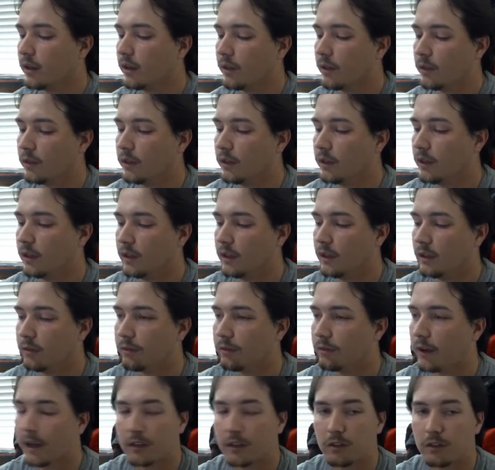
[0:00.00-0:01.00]
the
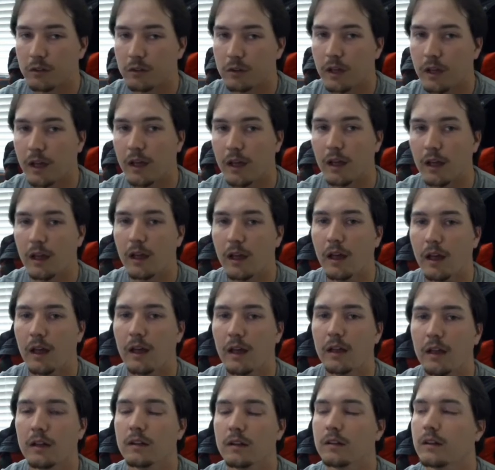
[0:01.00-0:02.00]
fact you
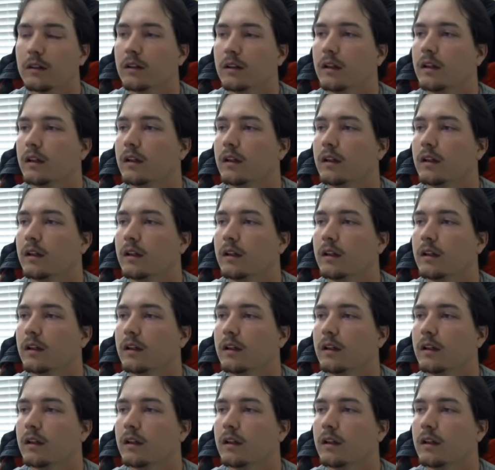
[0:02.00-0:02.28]
can't